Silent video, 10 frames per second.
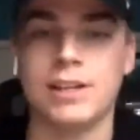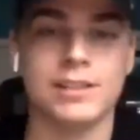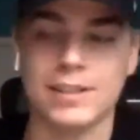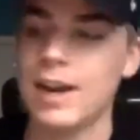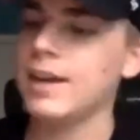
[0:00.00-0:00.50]

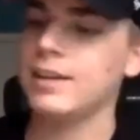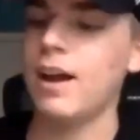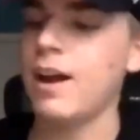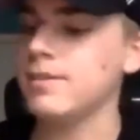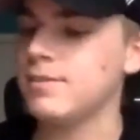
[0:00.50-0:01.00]
Signing
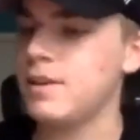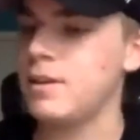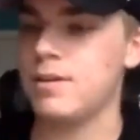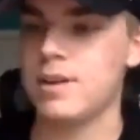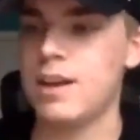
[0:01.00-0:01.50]
clients
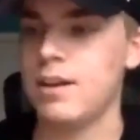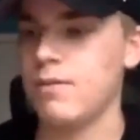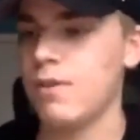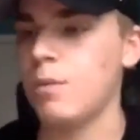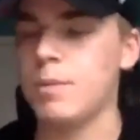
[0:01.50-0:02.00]
and
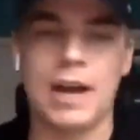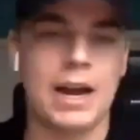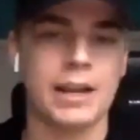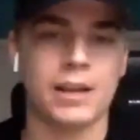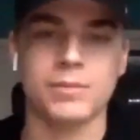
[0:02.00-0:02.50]
developing
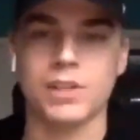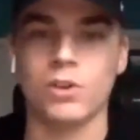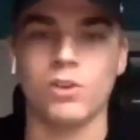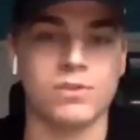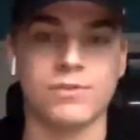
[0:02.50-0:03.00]
high income
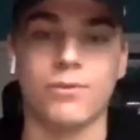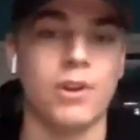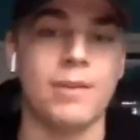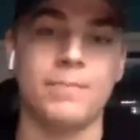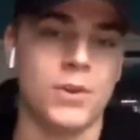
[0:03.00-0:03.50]
skills is free.